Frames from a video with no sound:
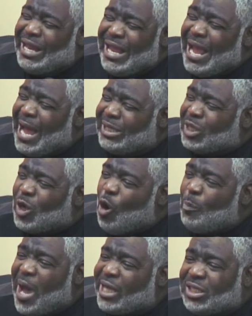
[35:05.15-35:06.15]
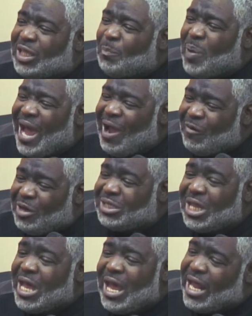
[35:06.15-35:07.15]
he had to go back to the parents
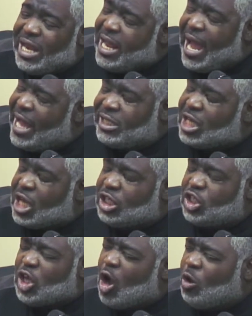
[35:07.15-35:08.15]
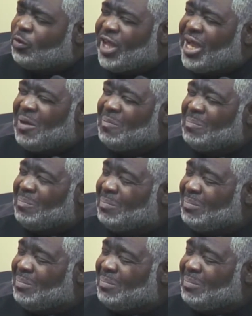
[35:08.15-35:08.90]
and he had to console them.